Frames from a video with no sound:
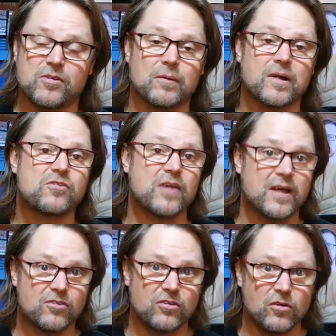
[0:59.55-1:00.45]
So I'm going to
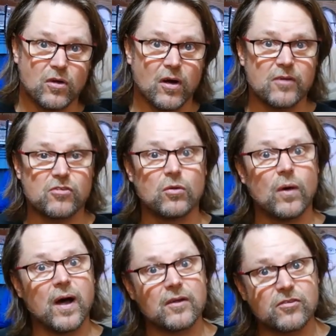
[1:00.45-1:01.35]
say to you guys who
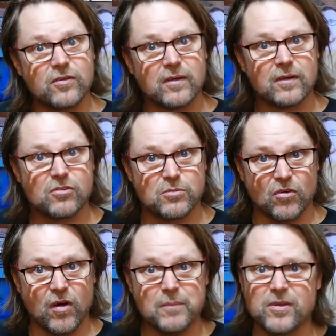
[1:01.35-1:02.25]
aren't
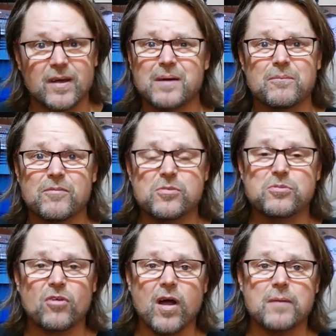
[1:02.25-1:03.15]
subscribed,
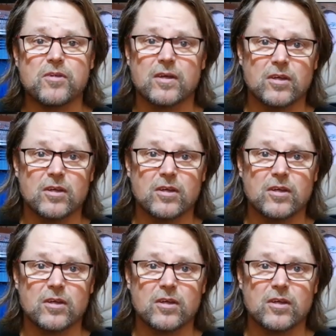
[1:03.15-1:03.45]
subscribe.